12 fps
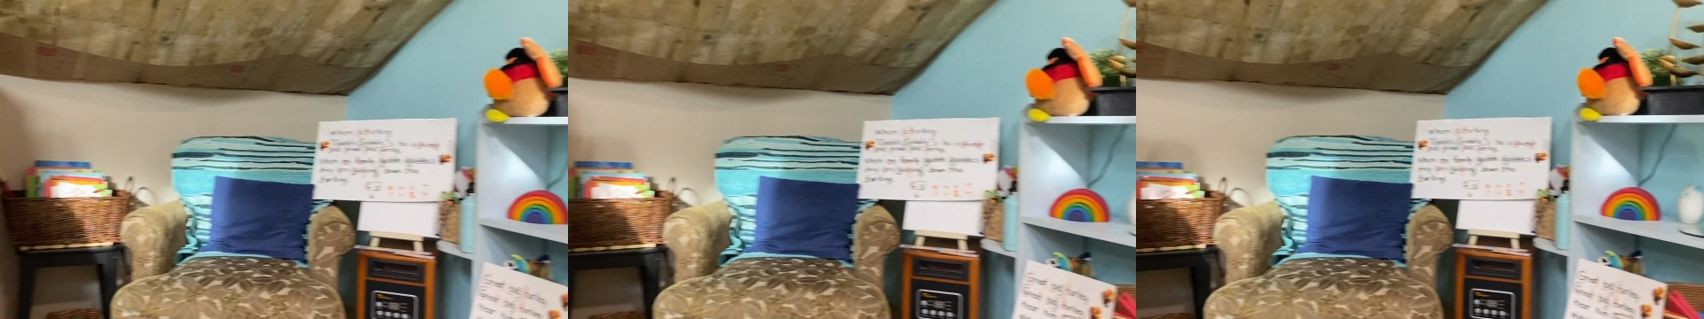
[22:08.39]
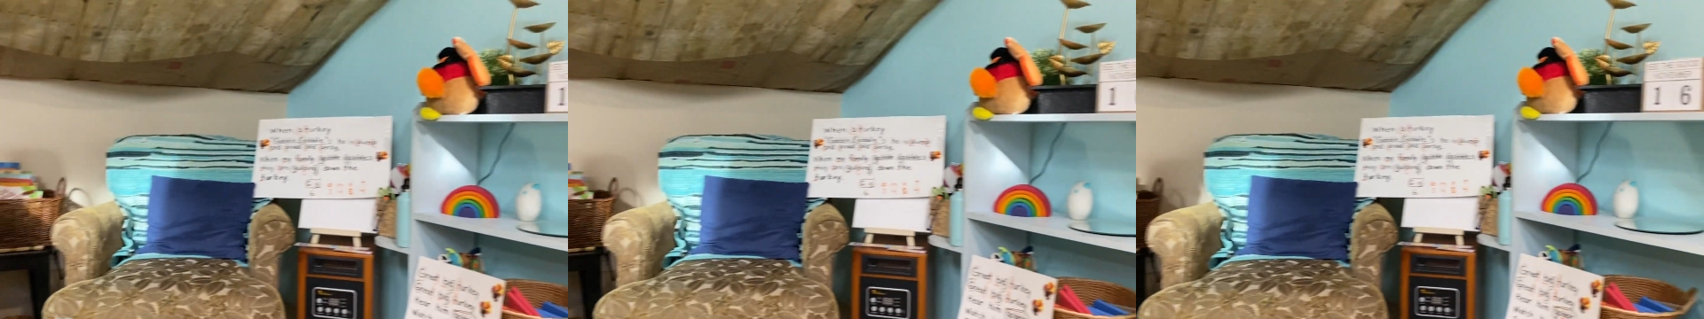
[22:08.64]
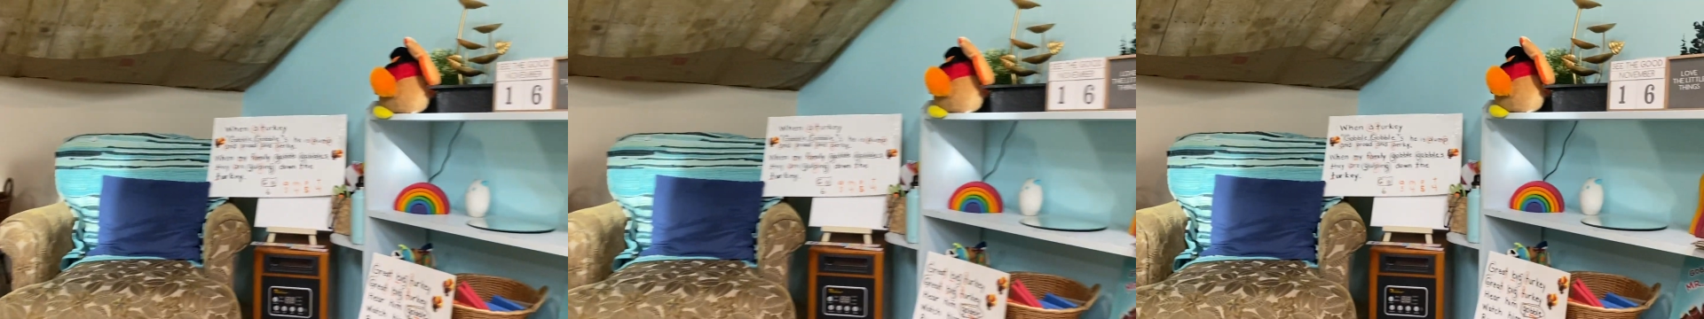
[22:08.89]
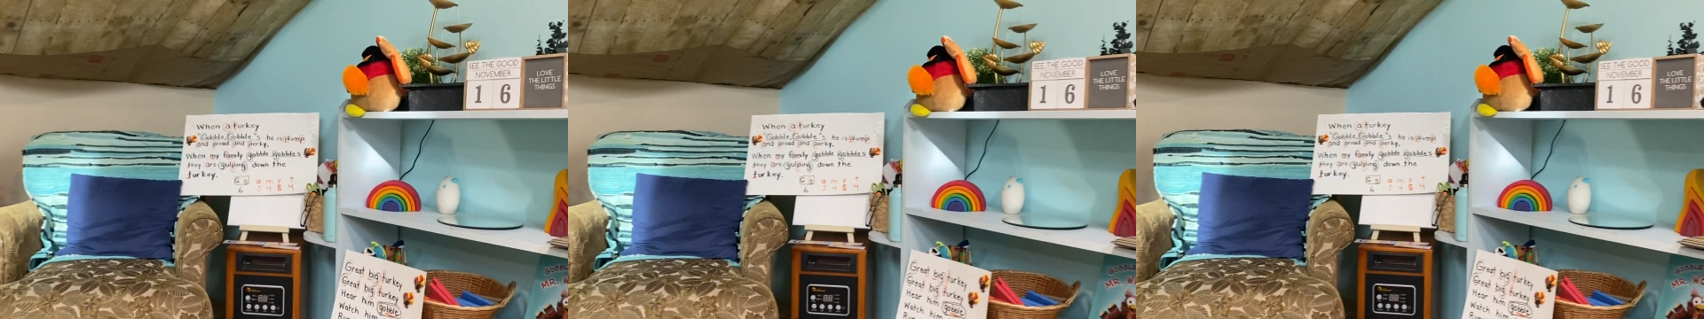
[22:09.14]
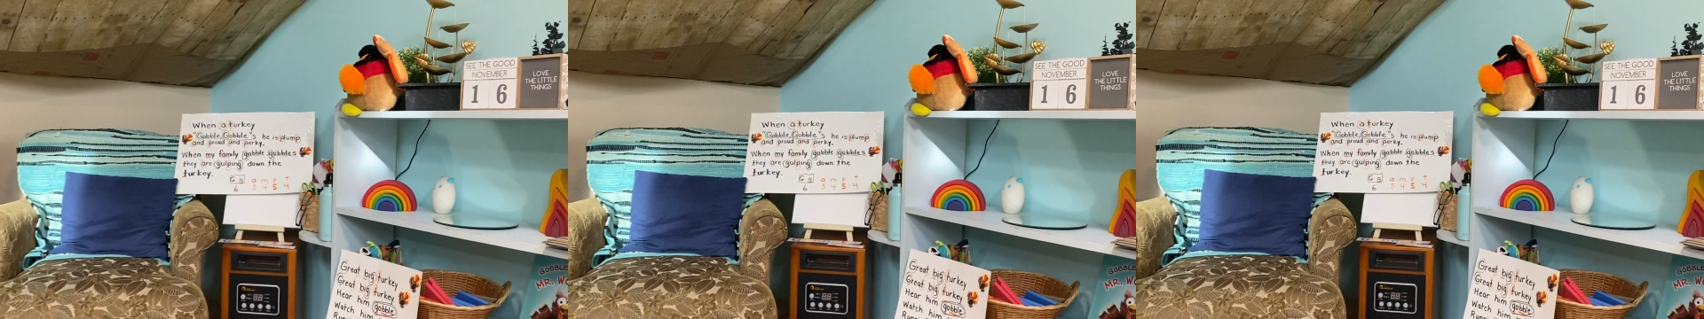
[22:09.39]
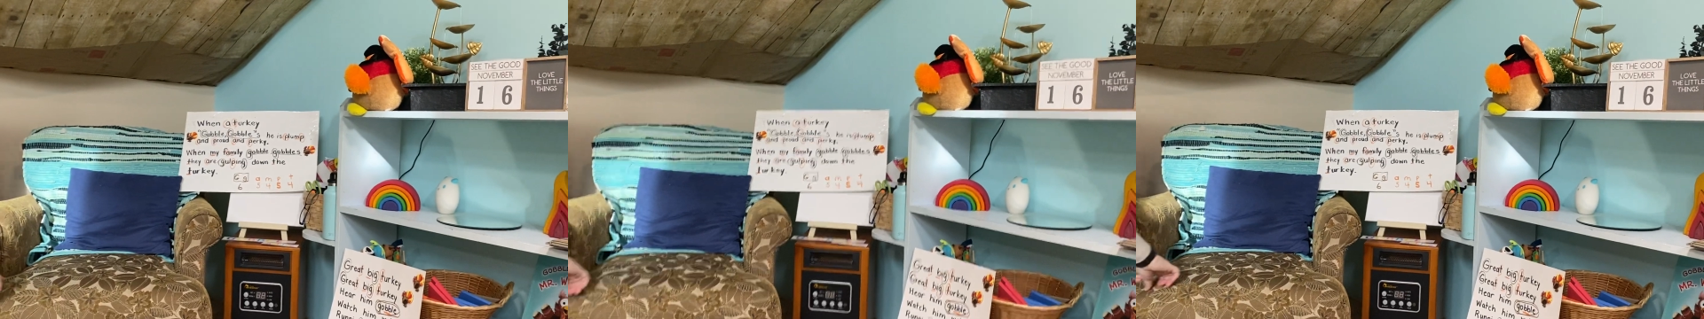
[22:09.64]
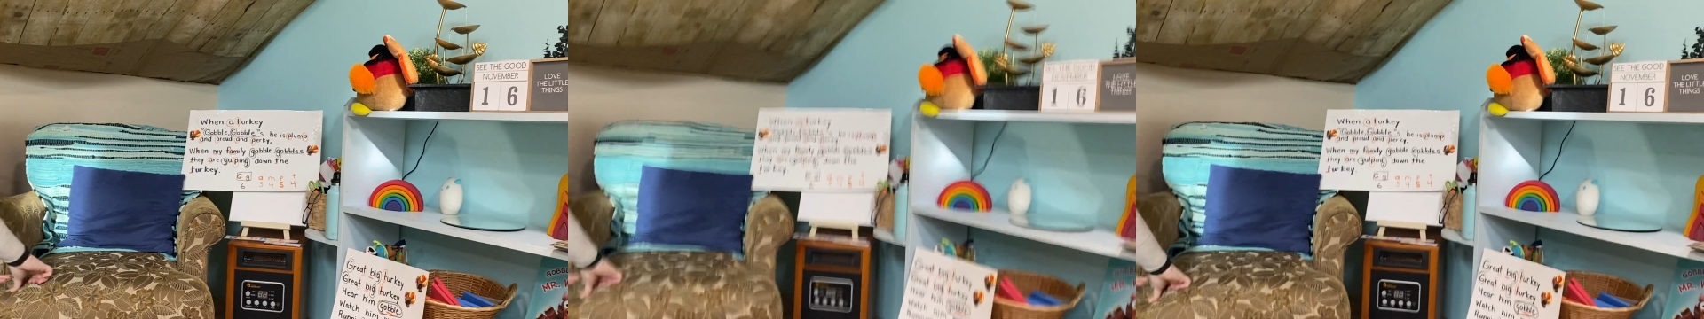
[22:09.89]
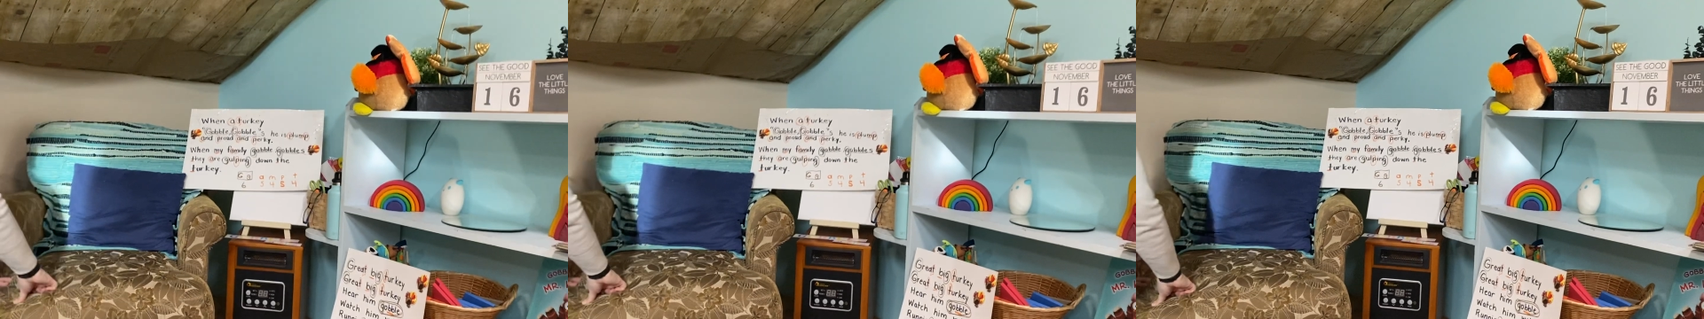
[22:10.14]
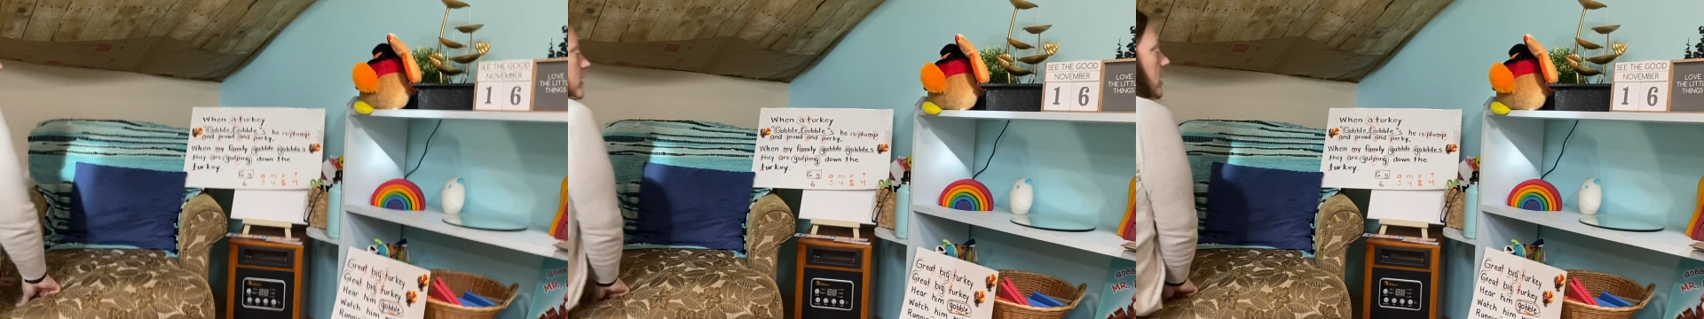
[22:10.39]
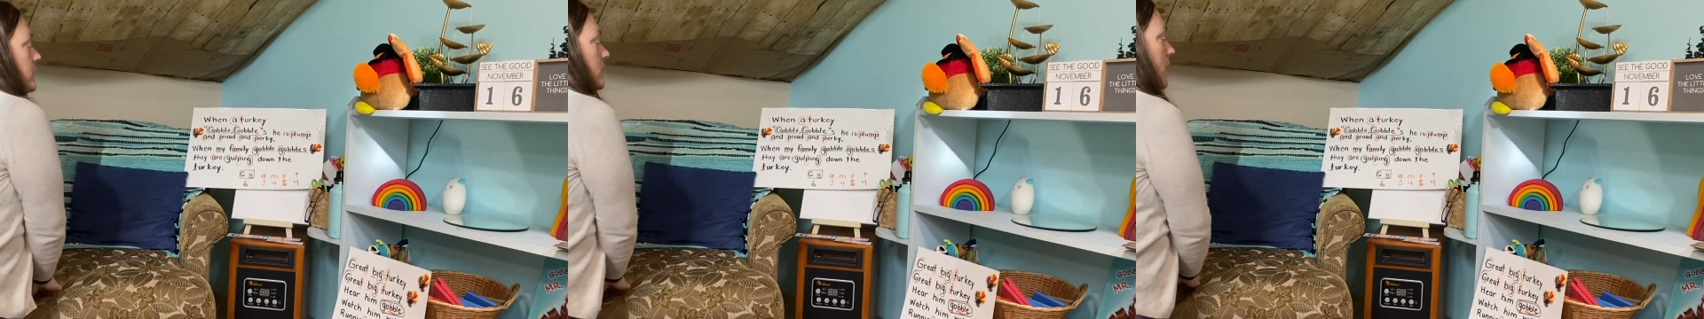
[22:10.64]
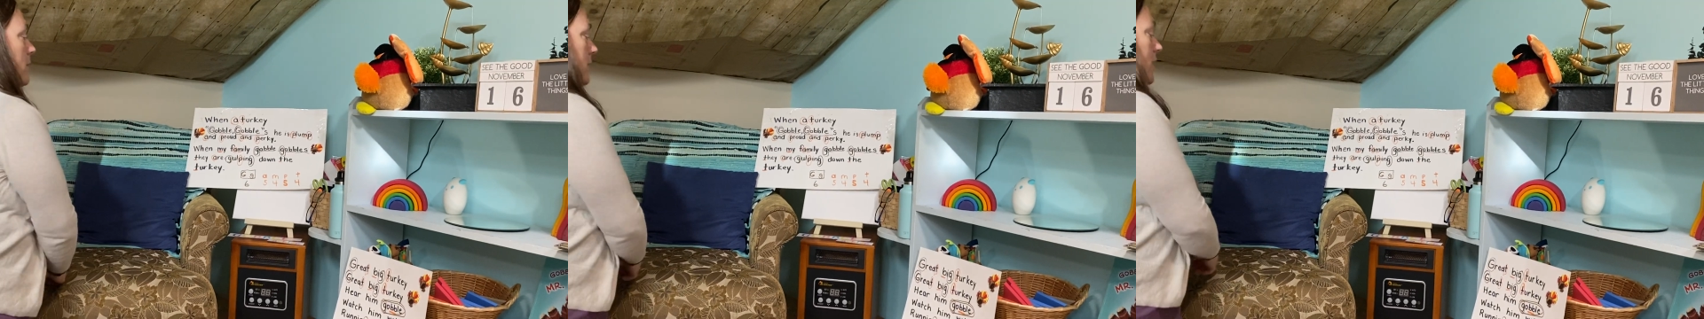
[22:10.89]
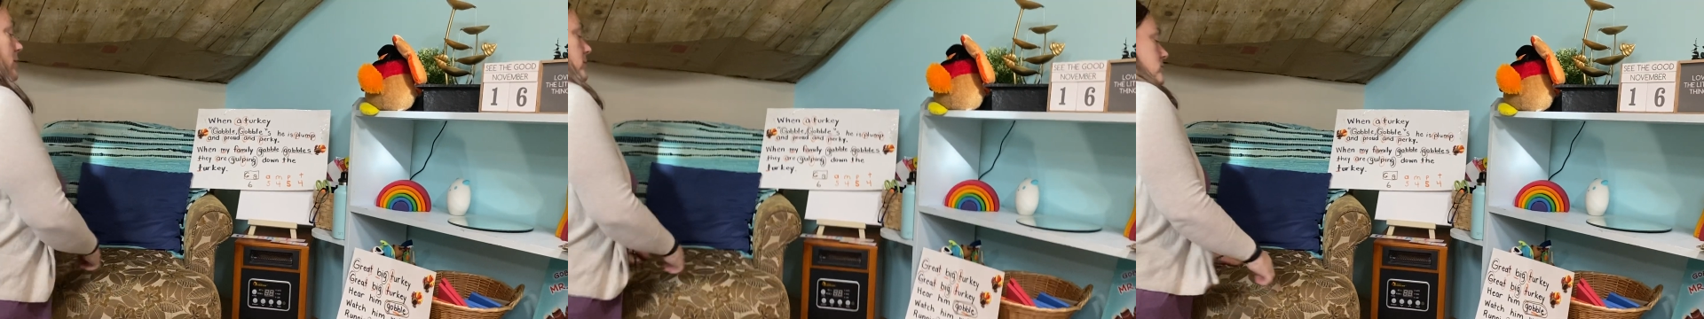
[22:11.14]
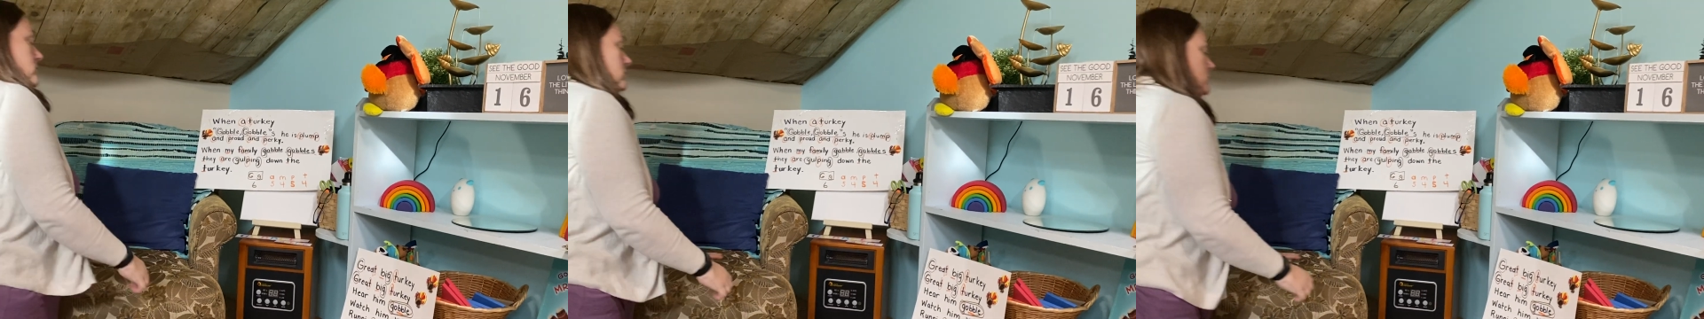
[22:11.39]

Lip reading: Nobody's mouth can be seen.